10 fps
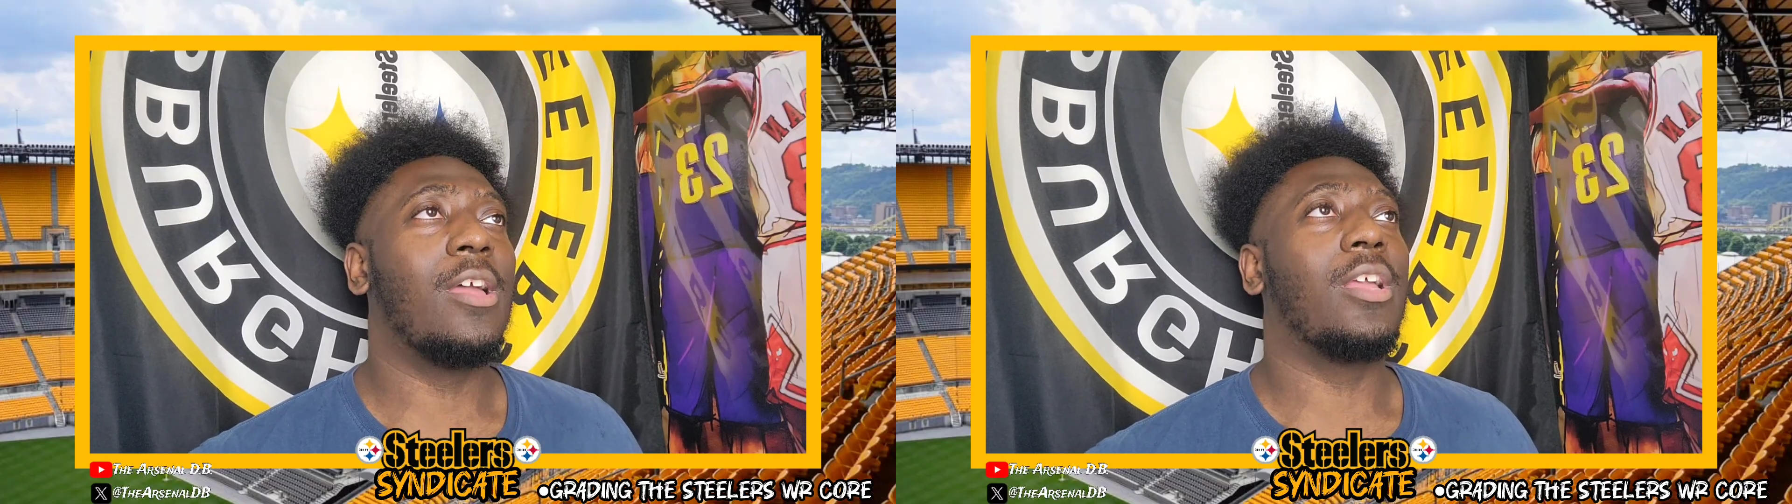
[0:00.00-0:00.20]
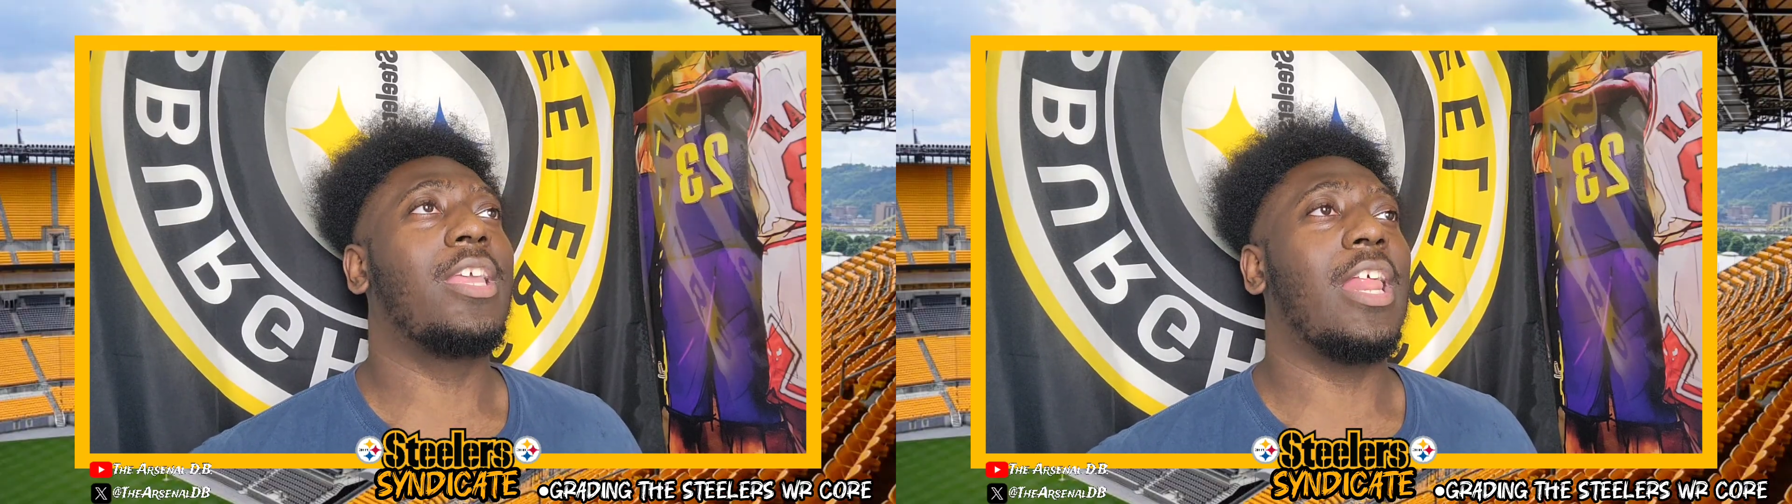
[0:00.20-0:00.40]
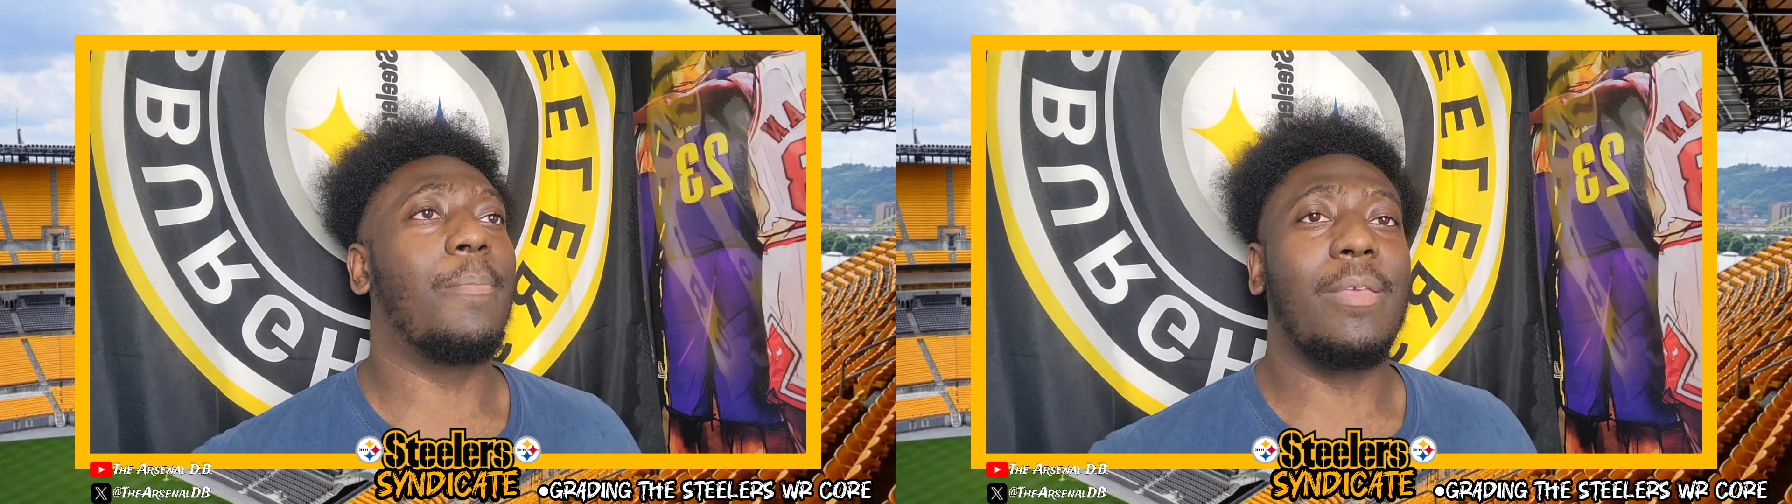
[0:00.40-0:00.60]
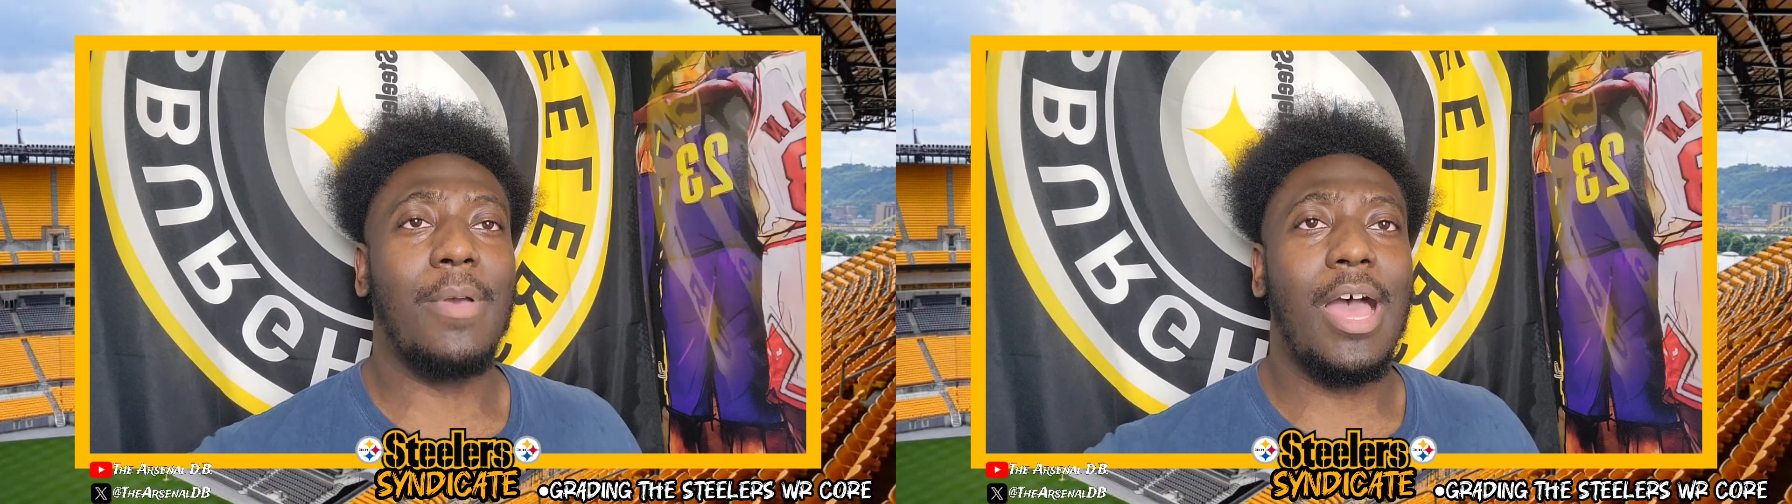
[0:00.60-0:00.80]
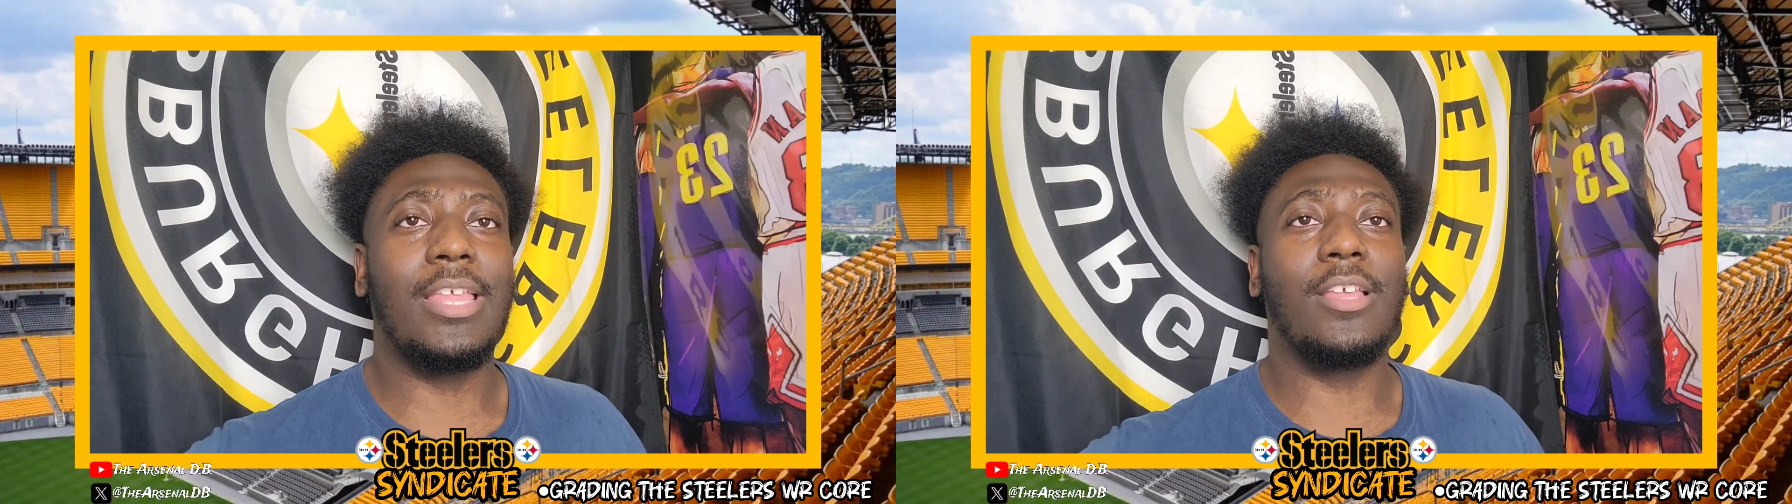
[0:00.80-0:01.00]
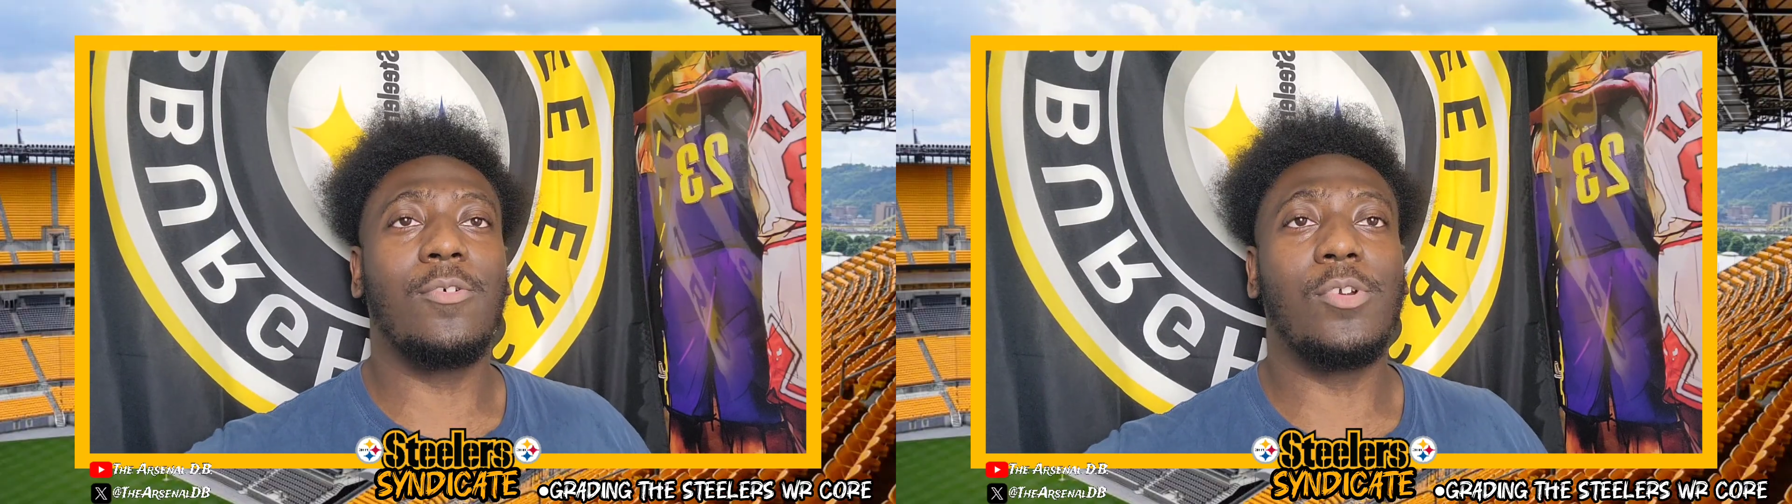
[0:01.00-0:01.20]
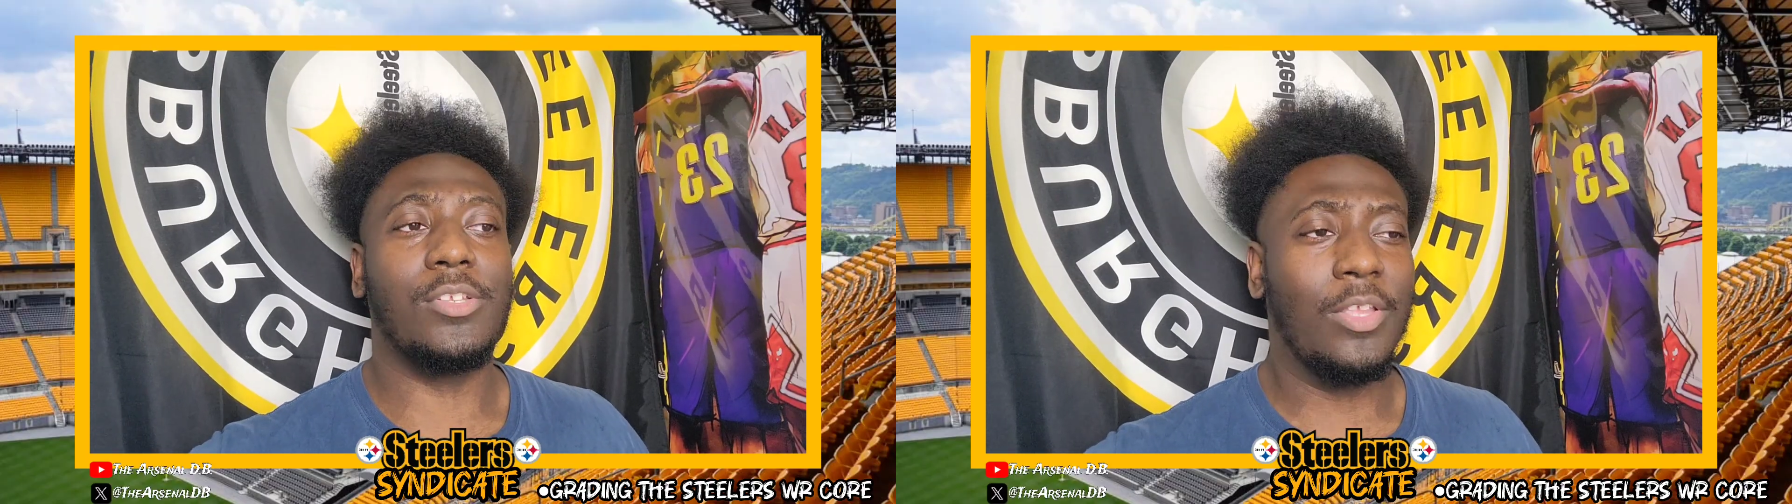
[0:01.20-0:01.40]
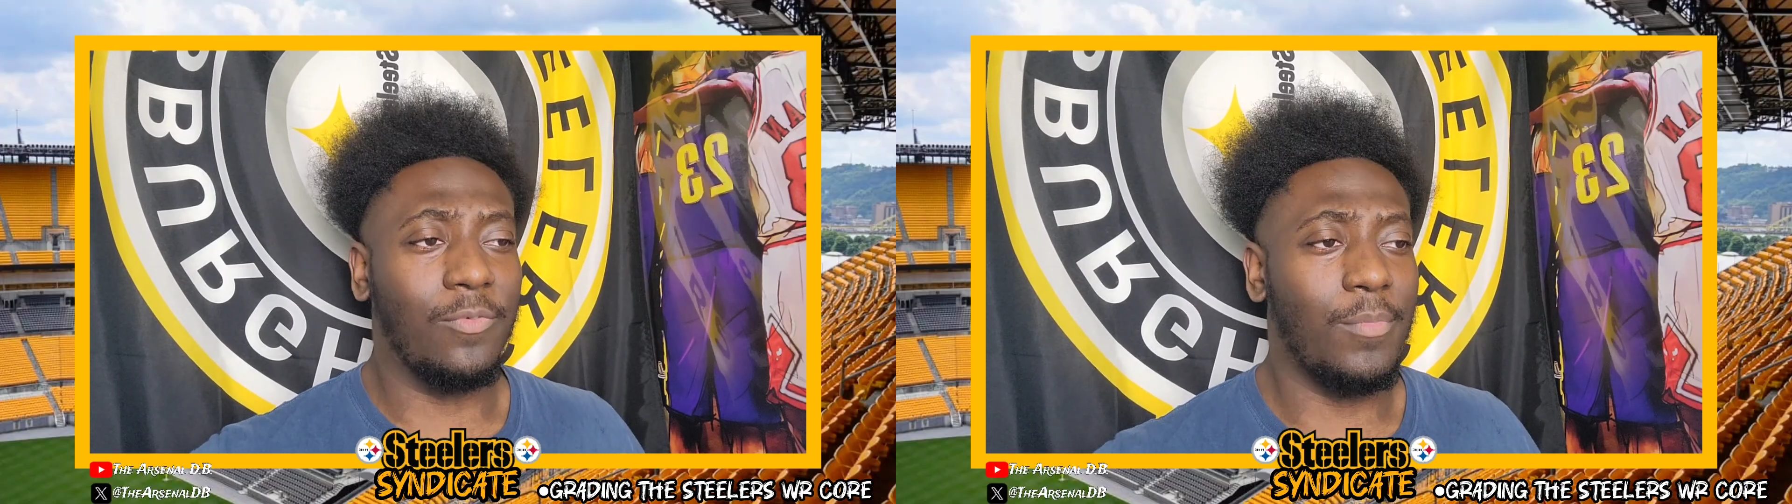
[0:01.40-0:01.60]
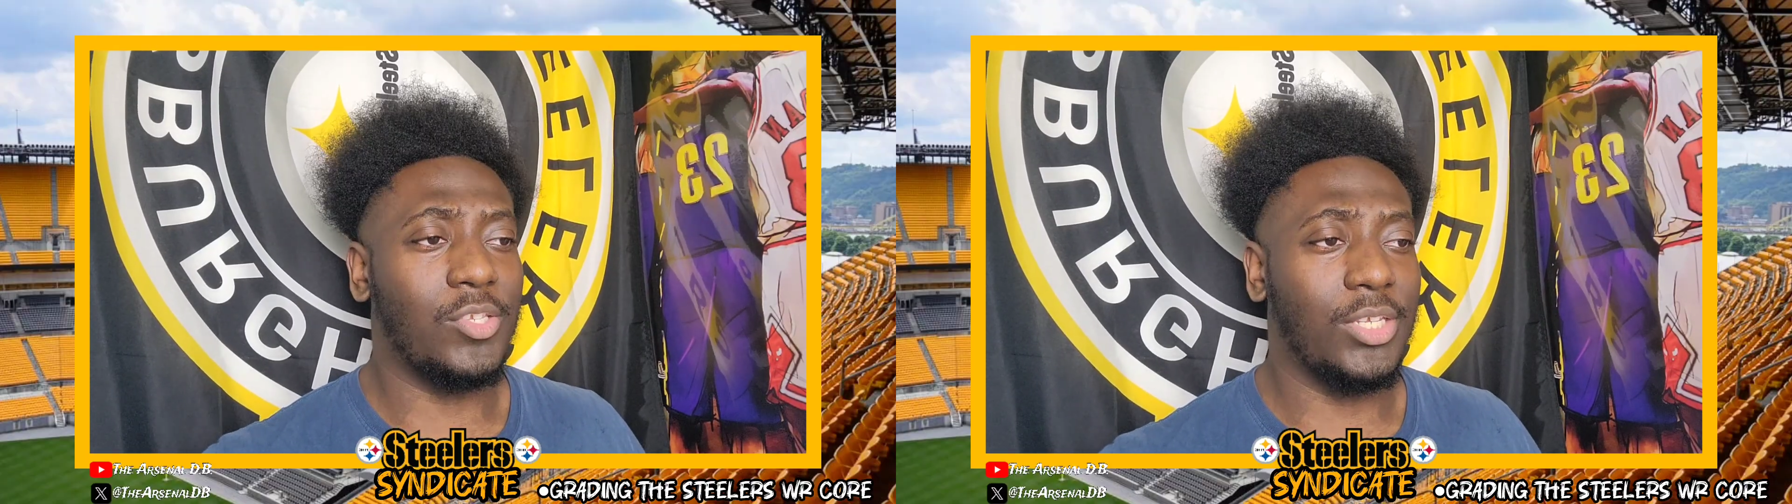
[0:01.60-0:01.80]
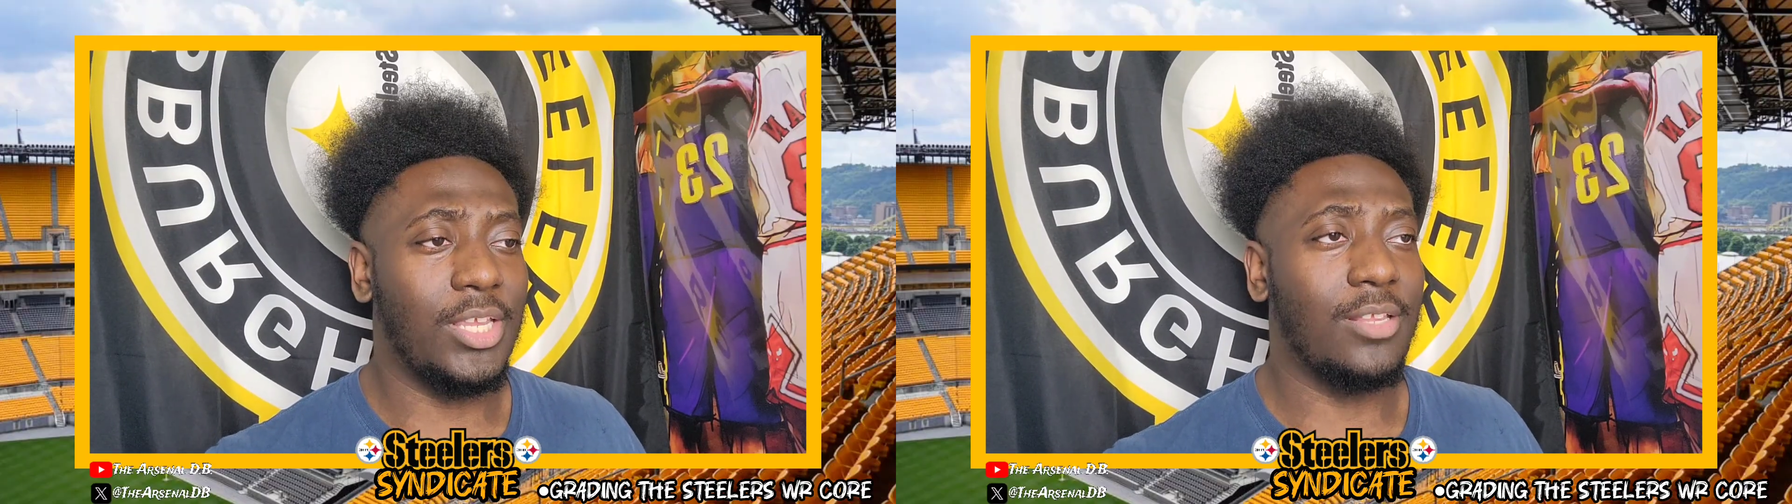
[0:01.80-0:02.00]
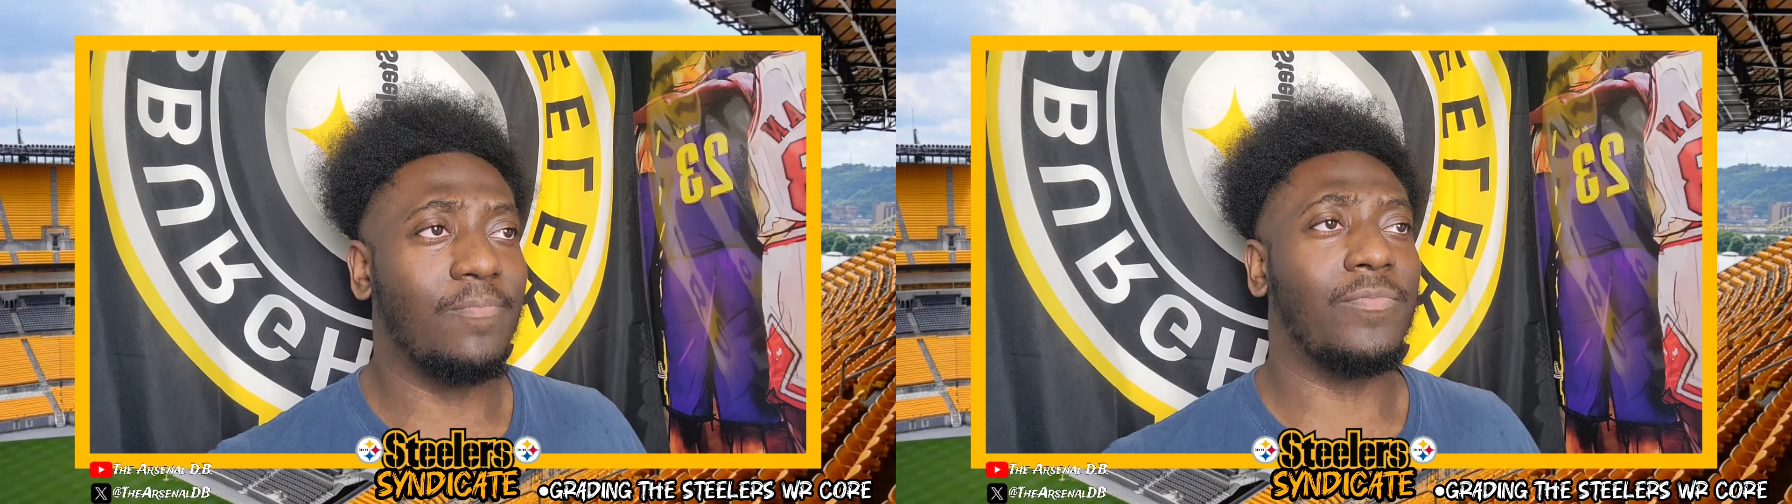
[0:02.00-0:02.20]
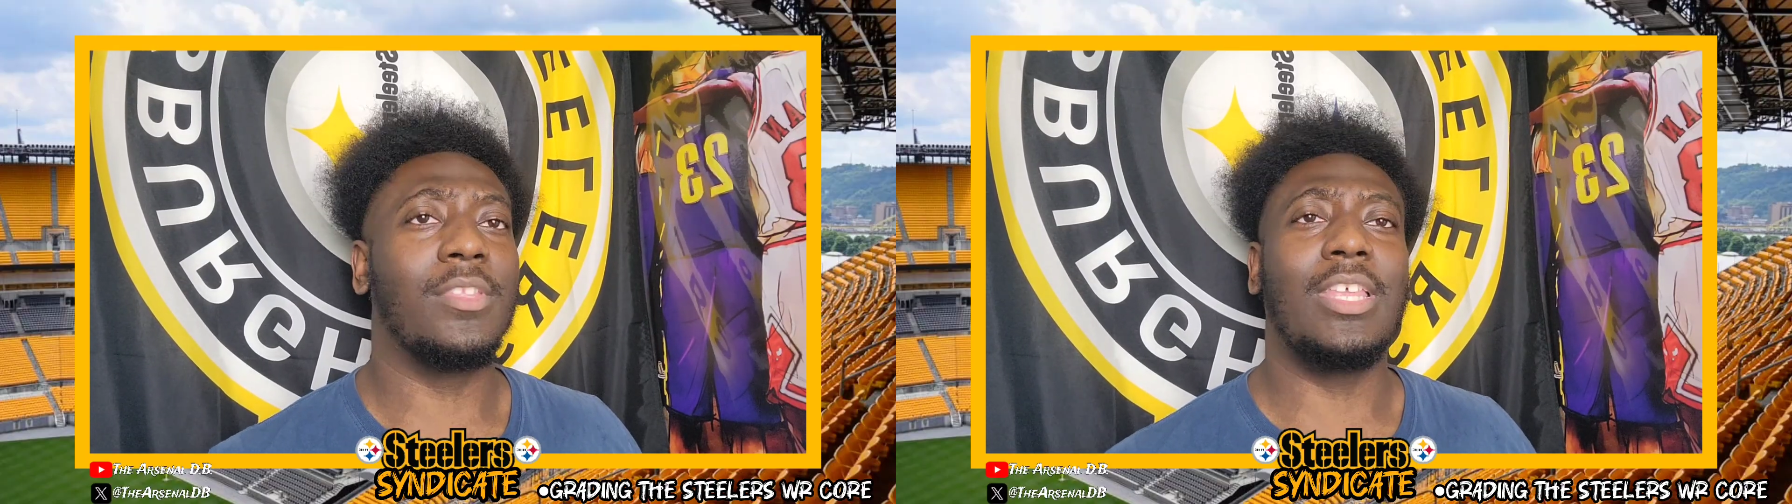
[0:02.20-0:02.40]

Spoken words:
He got a big body, of course. I think from Michigan.